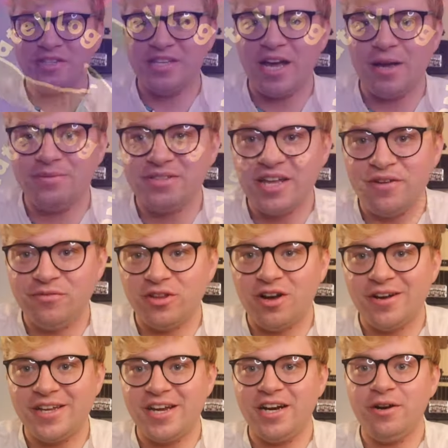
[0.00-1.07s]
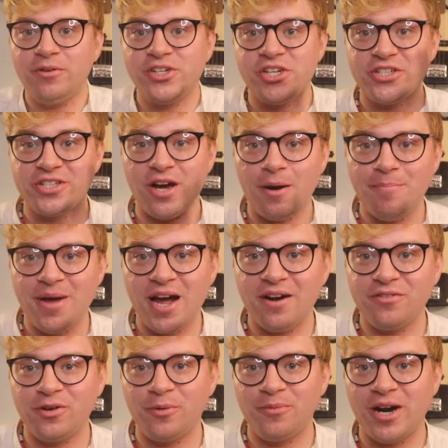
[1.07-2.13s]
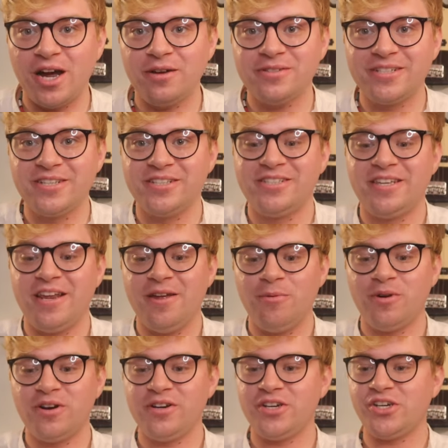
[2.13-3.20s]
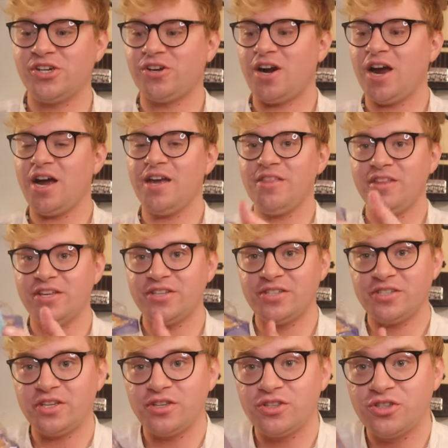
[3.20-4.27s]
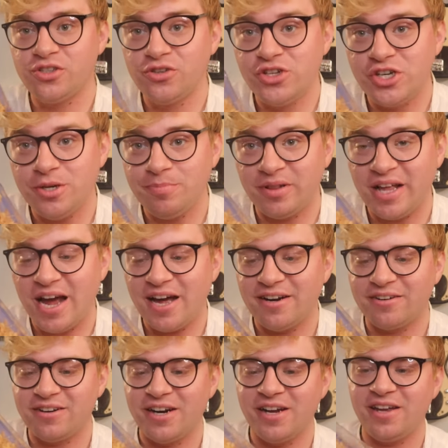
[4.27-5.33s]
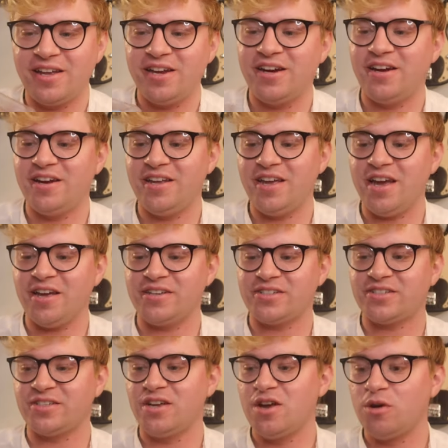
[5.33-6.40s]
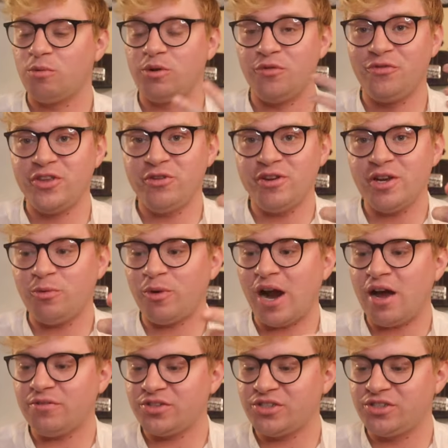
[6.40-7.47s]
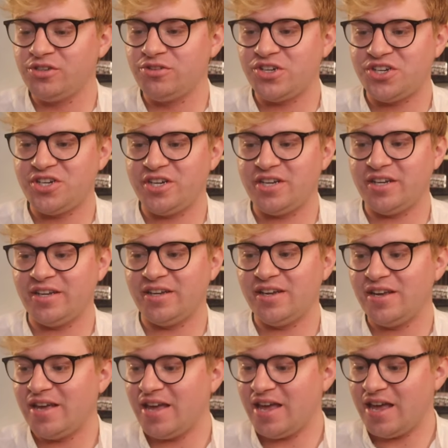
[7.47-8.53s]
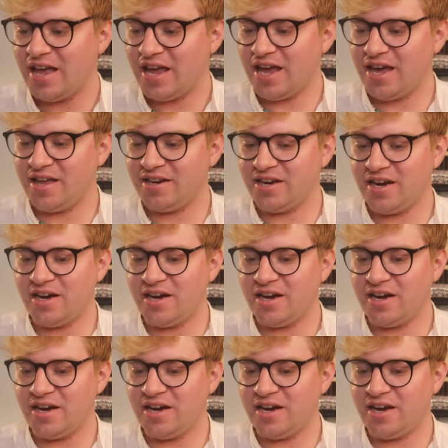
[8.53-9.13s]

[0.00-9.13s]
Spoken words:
Taps Nate vlog here. We just got back from Ralph's because today we're gonna try this sushi platter right here. Yes, reviewing Ralph's sushi. And